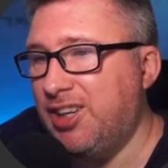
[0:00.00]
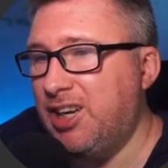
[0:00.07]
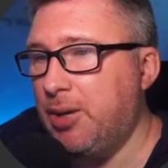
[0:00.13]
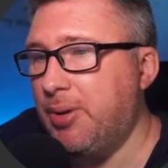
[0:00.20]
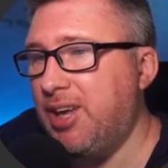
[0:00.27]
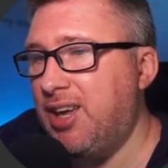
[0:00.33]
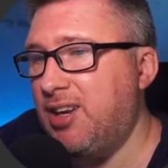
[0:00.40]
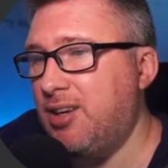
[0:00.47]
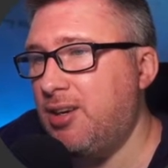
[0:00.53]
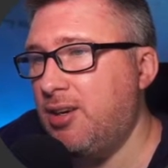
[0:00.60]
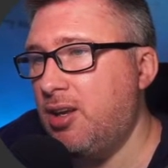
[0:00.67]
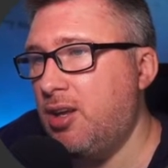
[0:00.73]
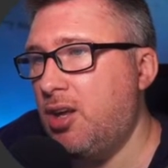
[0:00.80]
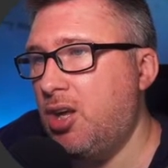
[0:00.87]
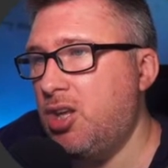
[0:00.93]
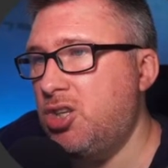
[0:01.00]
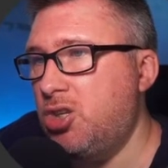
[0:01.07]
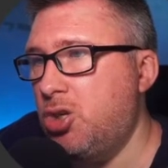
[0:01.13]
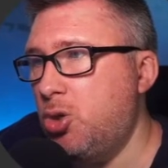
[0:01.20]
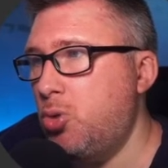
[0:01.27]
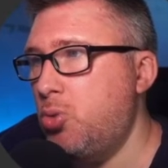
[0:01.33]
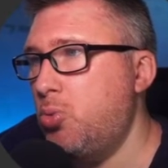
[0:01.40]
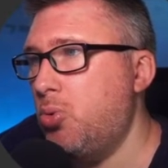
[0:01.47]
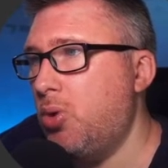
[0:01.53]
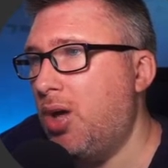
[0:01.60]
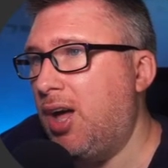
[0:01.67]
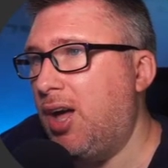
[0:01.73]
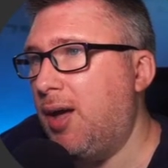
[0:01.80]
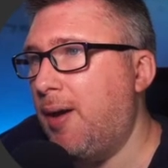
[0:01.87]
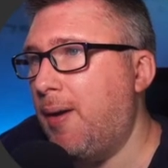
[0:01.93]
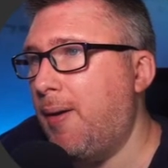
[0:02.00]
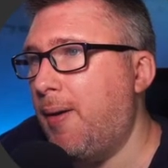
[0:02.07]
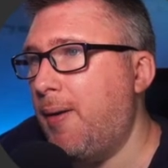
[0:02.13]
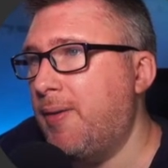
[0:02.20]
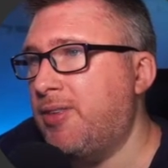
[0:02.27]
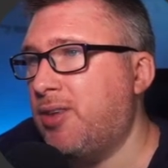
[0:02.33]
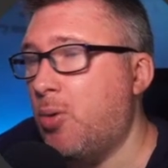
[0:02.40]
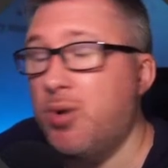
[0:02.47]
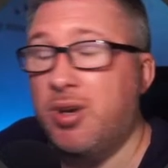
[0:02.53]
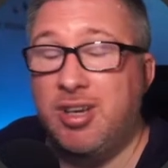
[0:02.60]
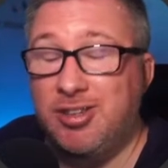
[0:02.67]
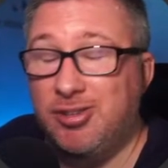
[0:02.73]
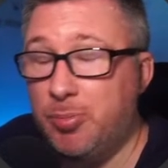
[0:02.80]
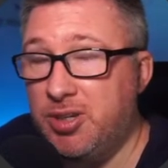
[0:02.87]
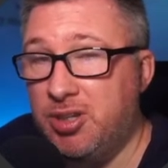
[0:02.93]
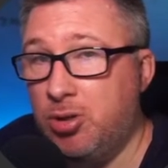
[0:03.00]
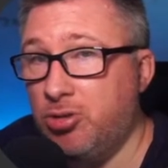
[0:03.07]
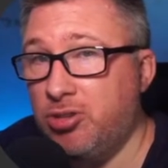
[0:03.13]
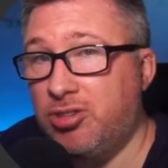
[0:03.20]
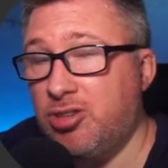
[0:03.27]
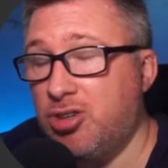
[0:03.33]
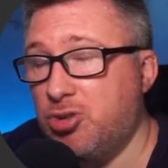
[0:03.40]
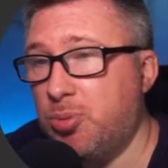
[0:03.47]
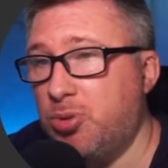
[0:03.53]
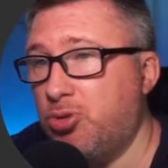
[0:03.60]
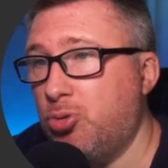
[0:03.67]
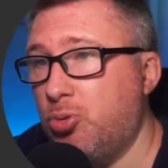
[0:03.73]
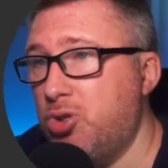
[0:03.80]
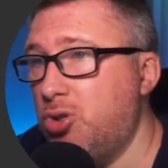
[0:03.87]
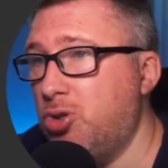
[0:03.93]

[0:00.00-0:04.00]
Now again, you don't need to be using Touch Portal.